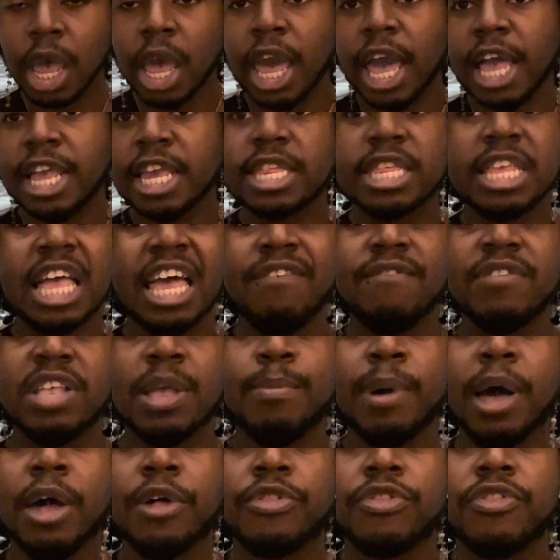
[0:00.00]
And it's not even
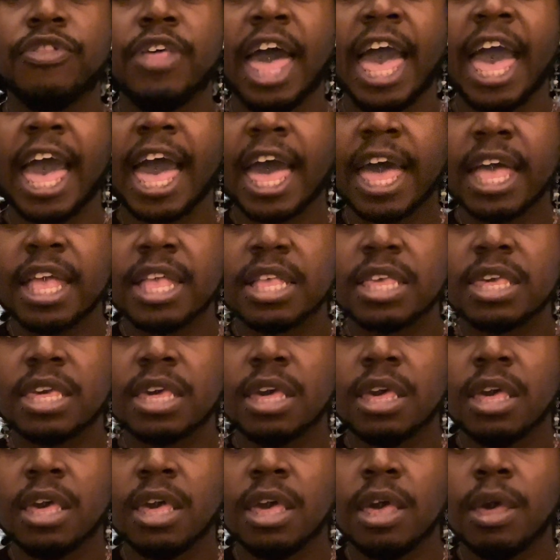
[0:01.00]
about that,
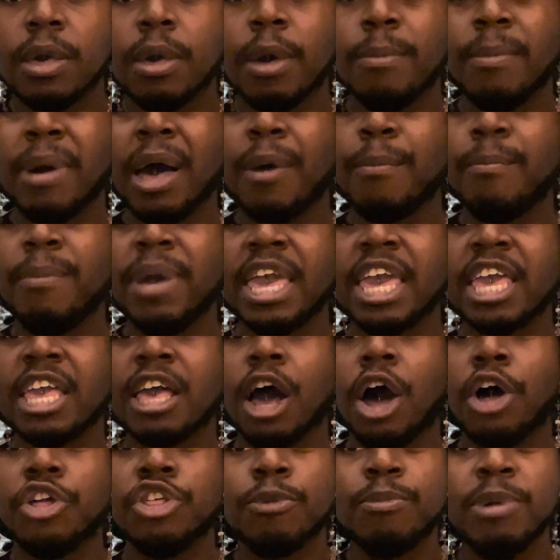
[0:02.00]
about making
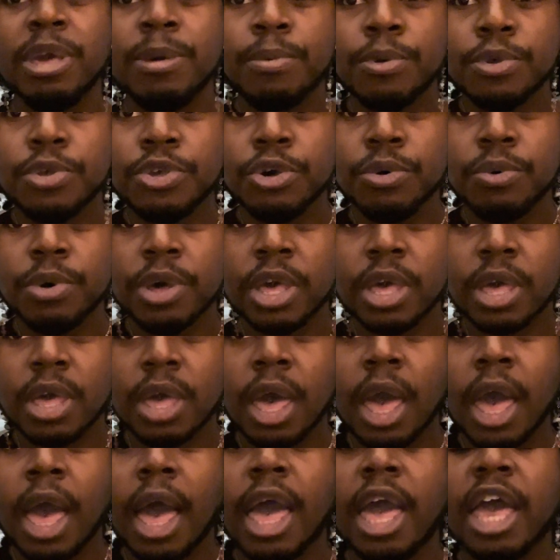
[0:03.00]
other people do it.
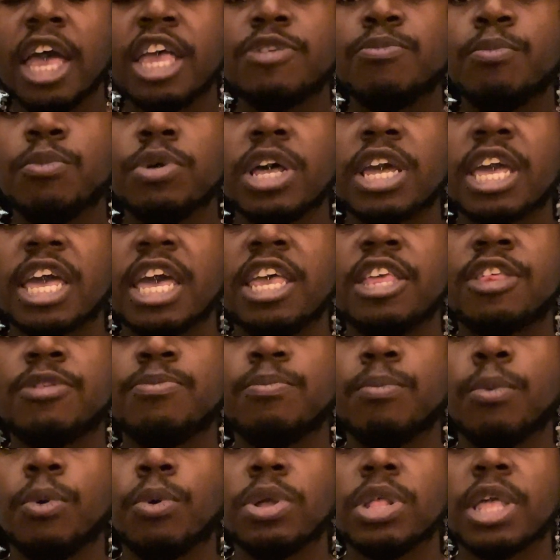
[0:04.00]
It's
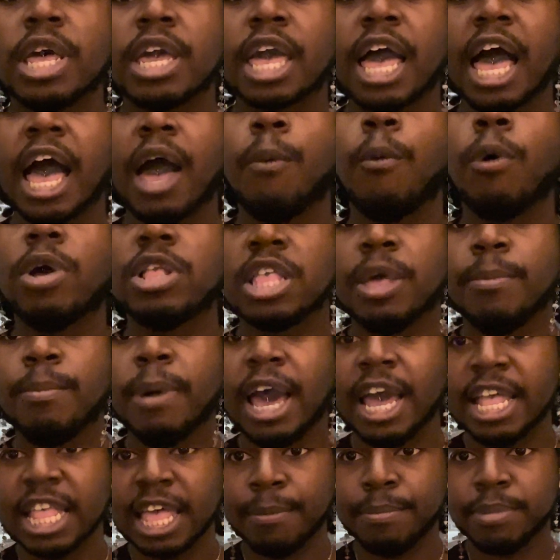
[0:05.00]
more like I want the
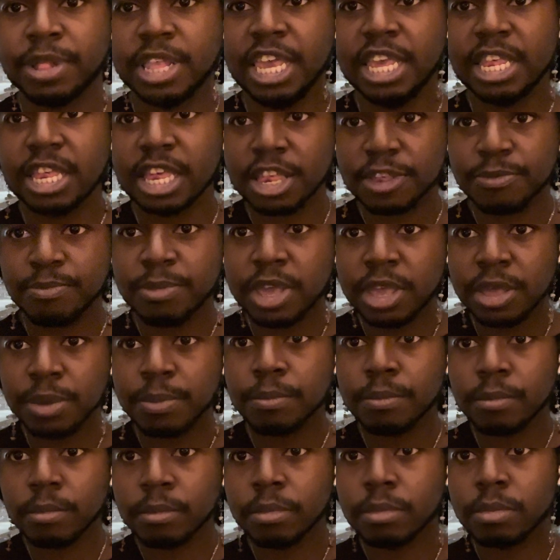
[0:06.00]
body that pleases me.
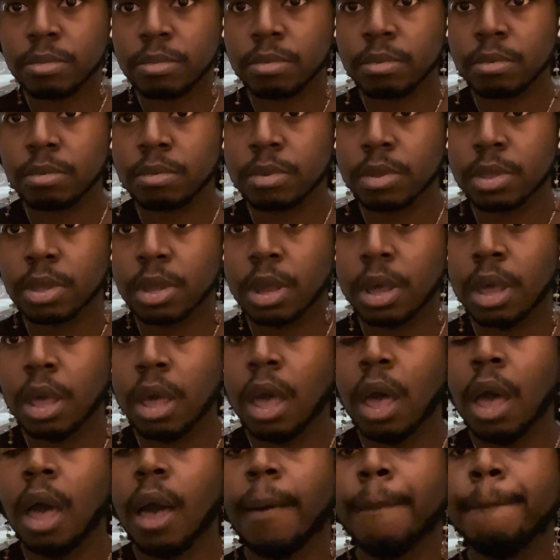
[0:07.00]

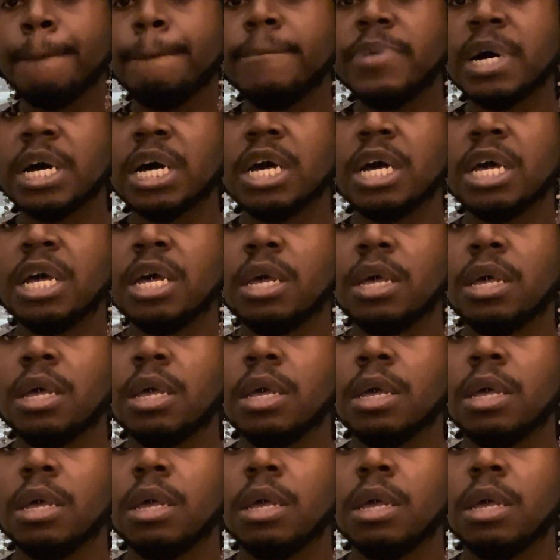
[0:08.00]
But